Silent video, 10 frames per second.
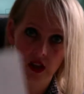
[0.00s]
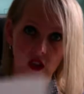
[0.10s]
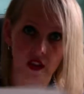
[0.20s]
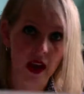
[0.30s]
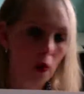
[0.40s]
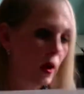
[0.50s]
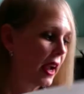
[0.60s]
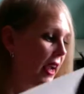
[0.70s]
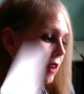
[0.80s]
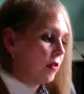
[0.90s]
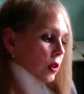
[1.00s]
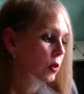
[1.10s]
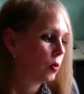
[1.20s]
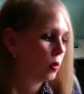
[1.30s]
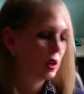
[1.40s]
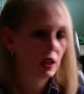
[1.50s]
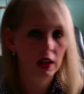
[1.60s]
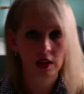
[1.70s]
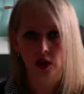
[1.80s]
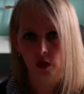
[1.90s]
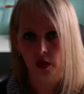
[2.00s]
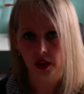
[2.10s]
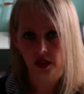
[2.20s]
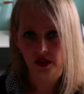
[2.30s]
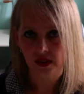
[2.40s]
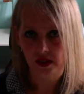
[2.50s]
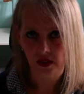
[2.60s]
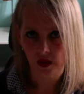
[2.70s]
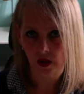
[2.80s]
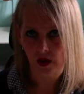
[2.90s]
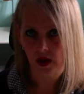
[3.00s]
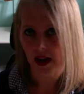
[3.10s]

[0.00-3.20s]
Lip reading: So that way, if you don't want to use a scissor